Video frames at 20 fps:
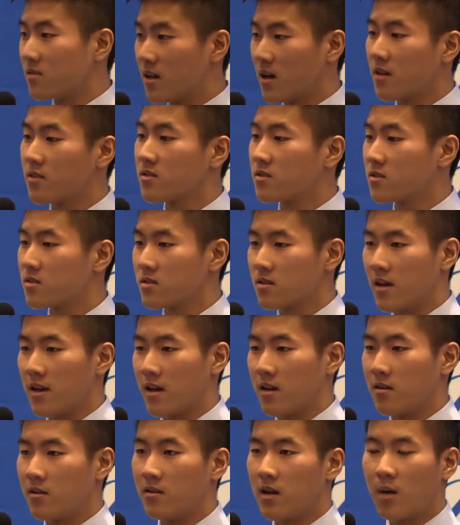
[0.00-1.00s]
deaths
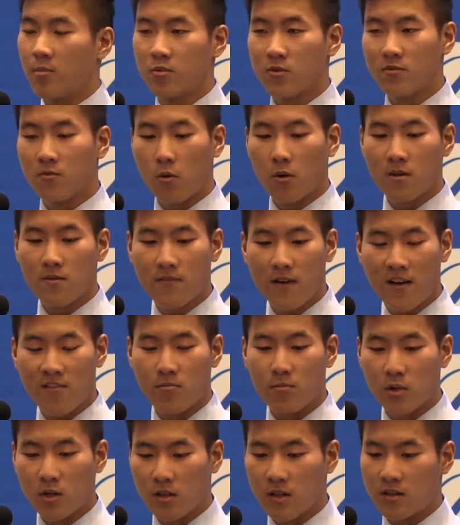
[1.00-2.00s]
and up to
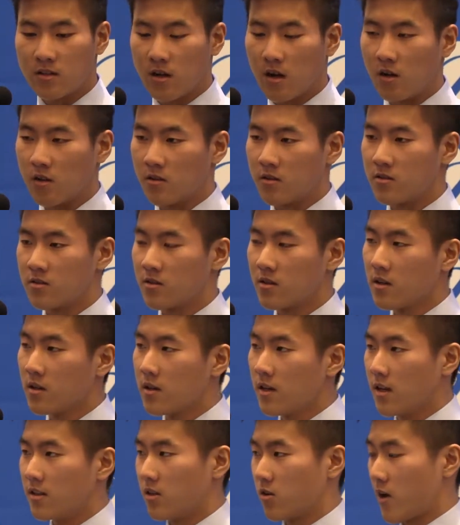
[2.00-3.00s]
$45 billion
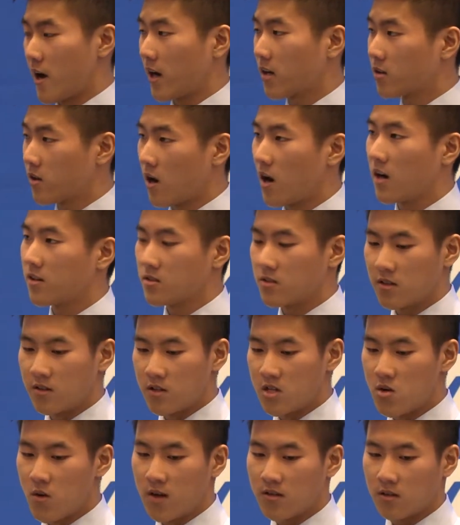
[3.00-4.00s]
in direct costs in the
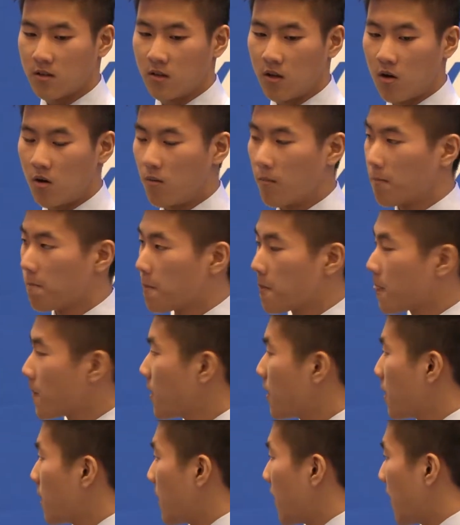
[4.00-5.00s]
US alone.
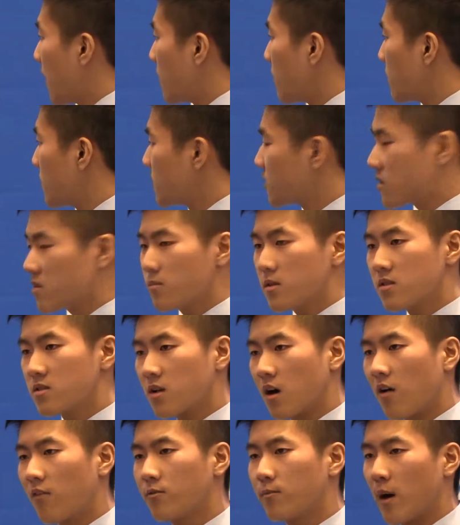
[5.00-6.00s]
And this can be
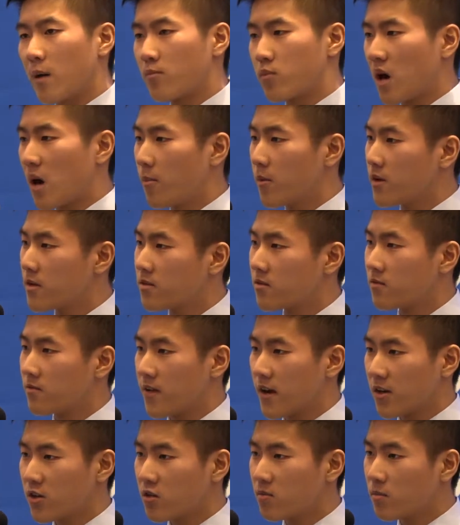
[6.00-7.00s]
solved by proper
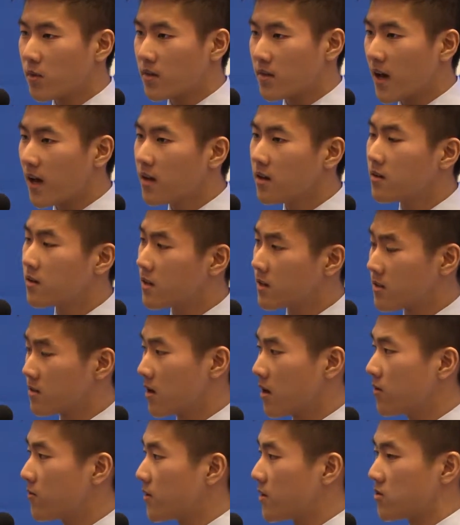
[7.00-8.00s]
disinfection, but that in
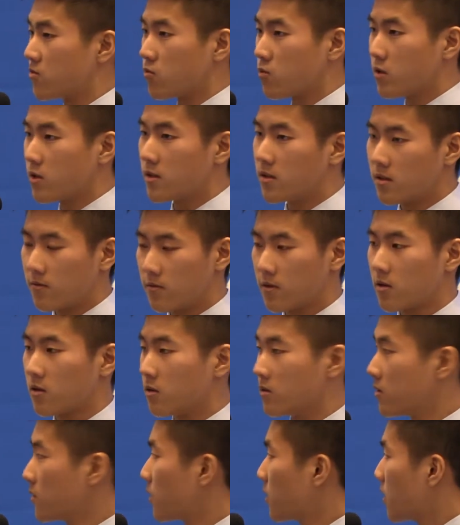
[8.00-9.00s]
itself is really
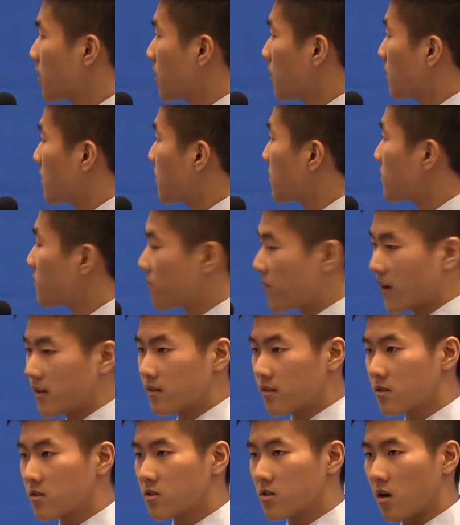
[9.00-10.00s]
difficult.
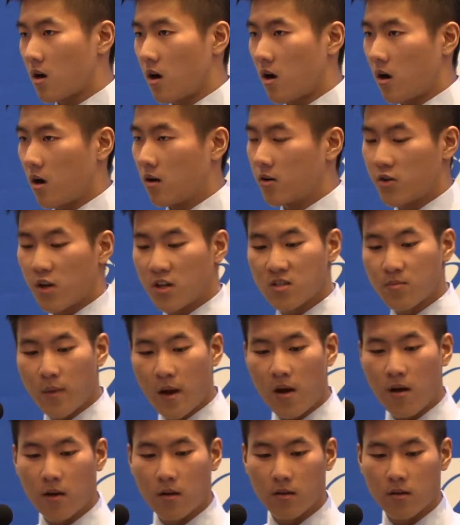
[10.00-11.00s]
Disinfectants are
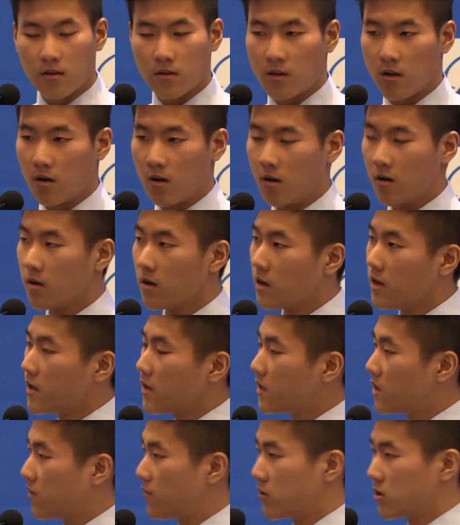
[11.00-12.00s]
transparent. They're
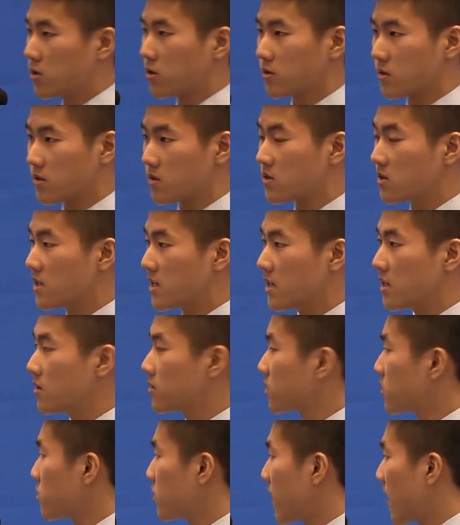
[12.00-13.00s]
difficult to see,
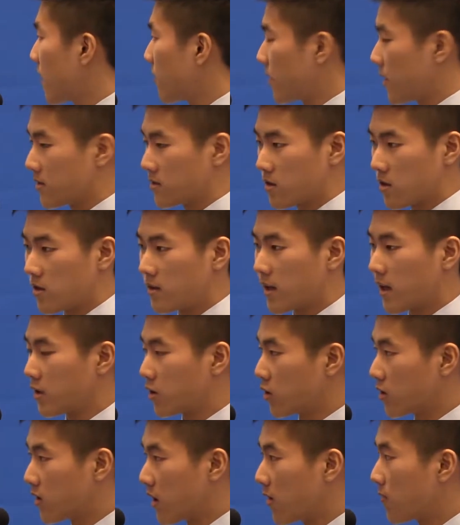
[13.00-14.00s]
so you can't necessarily get
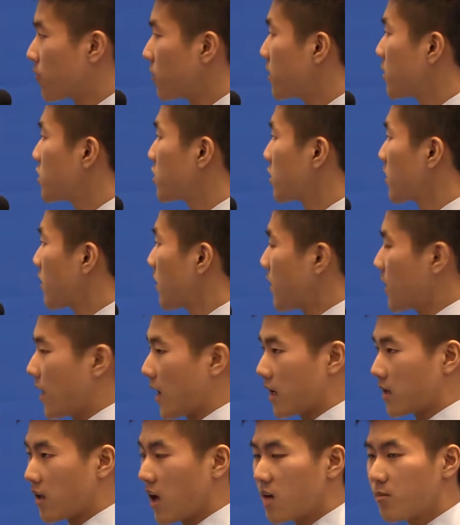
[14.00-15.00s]
good coverage.
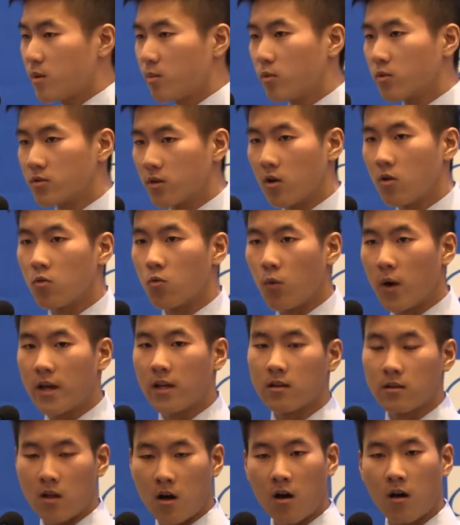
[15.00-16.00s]
And a lot of people don't
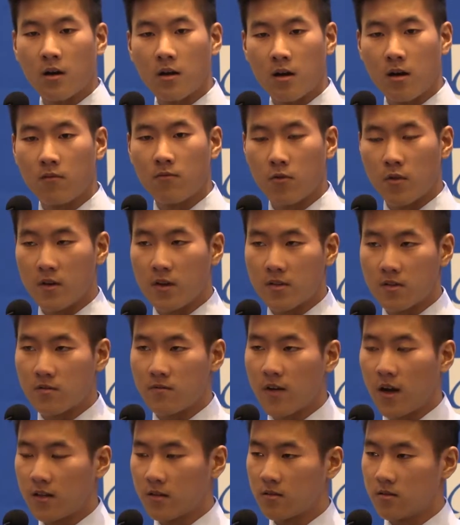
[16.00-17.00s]
wait long enough for the
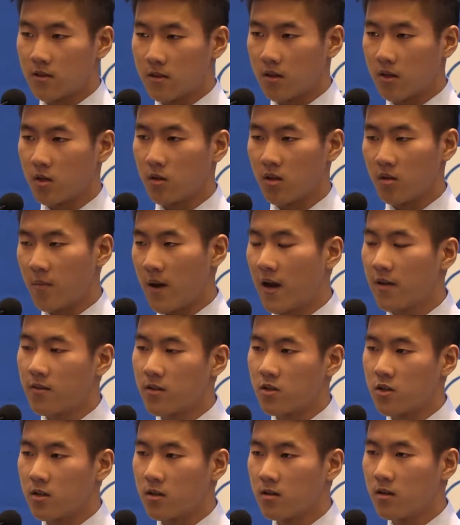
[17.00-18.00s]
disinfectant to kill the
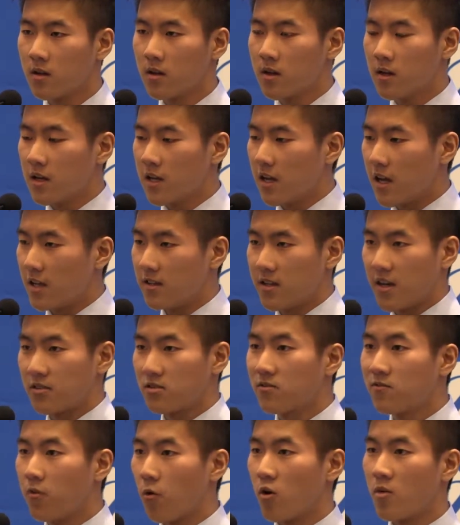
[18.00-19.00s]
pathogen. It takes
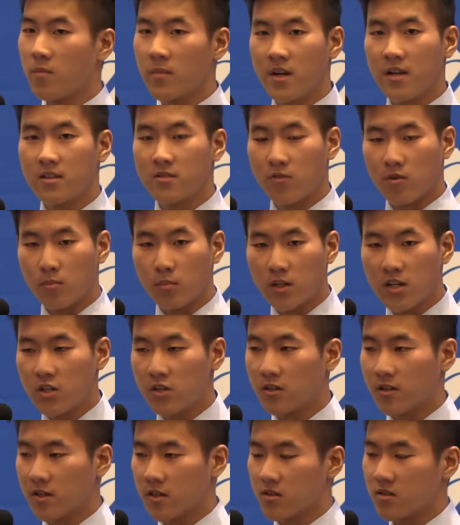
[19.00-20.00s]
4 minutes for bleach
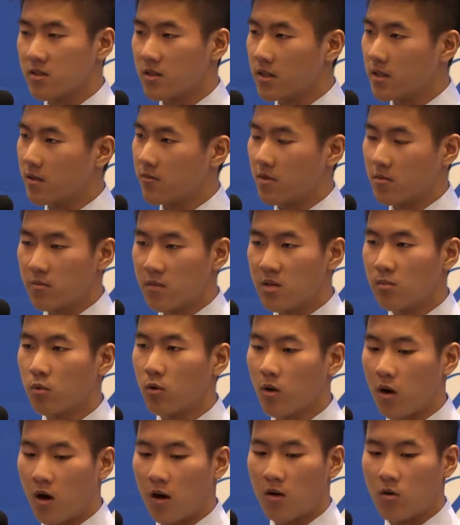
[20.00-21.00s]
to kill C. diff, and
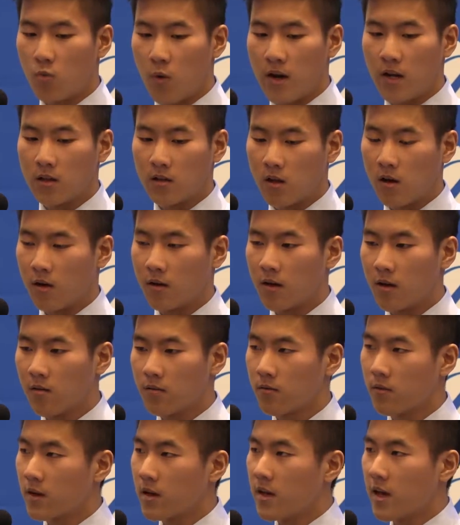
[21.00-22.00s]
people aren't waiting long
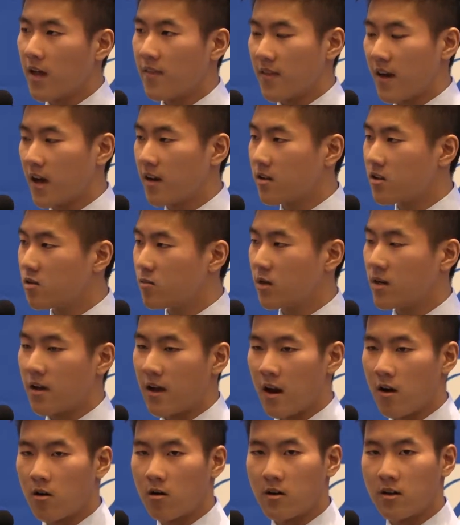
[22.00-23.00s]
enough. And that human
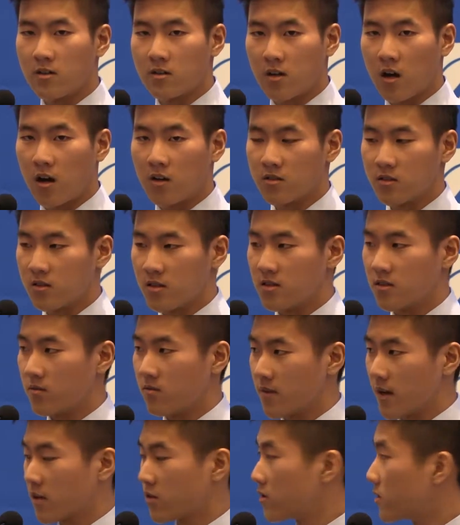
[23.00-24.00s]
error is causing these
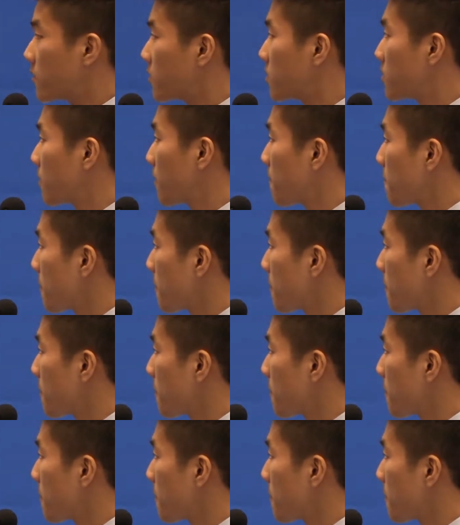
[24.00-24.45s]
infections.